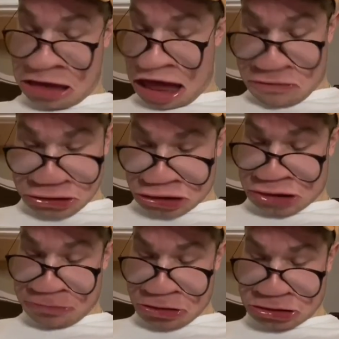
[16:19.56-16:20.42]
wasn't
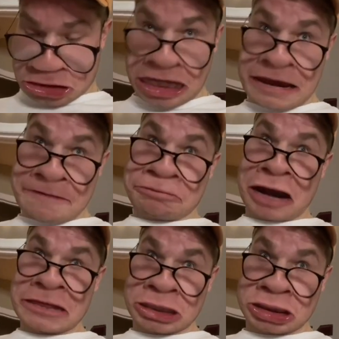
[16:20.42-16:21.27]
supposed to take a
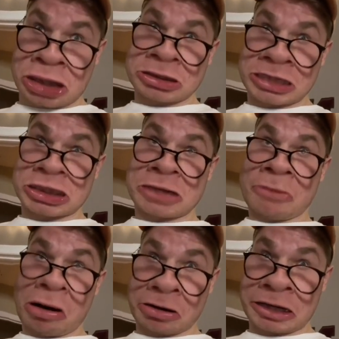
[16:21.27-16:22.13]
prednisone this
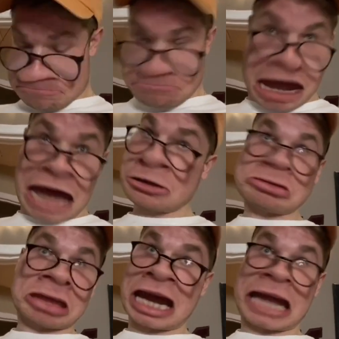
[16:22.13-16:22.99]
morning, but I
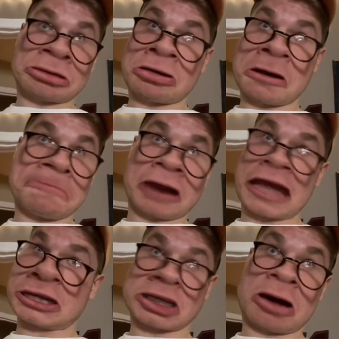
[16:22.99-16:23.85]
don't think I took a
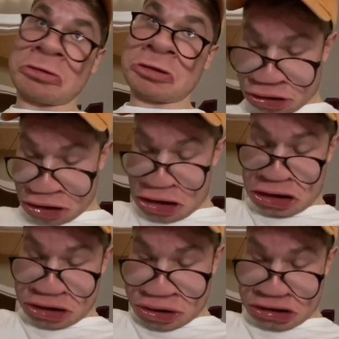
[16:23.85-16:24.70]
prednisone. Look,
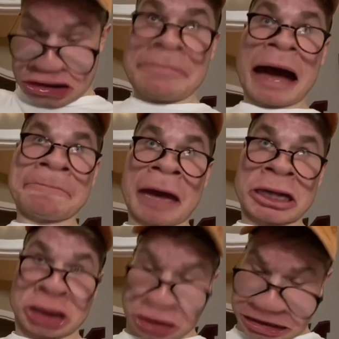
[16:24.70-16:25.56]
you see my
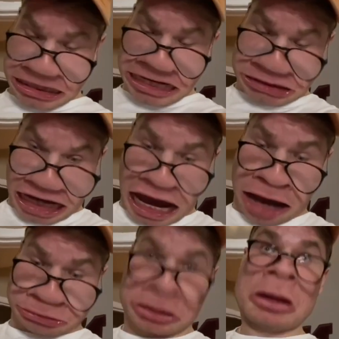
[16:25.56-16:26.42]
Pesciolini, it's
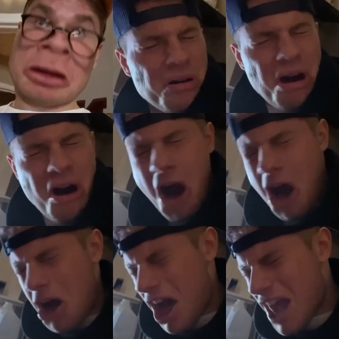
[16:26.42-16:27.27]
out.
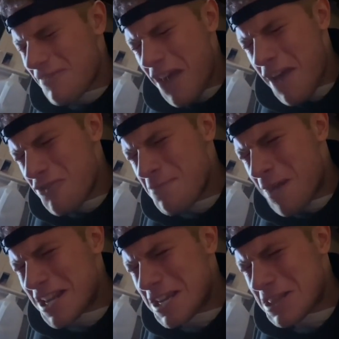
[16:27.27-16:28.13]
Oh, out of
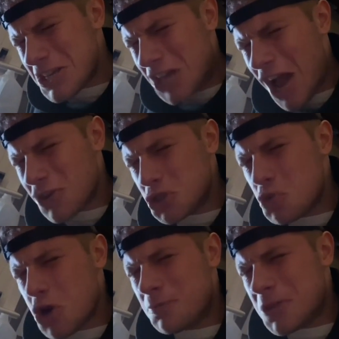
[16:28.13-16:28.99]
everybody in this house, you
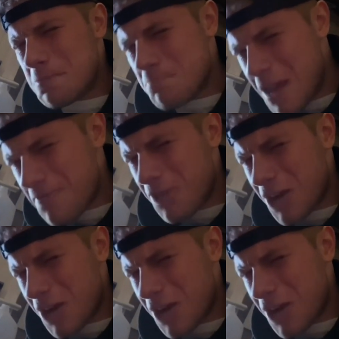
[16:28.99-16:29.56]
come to me for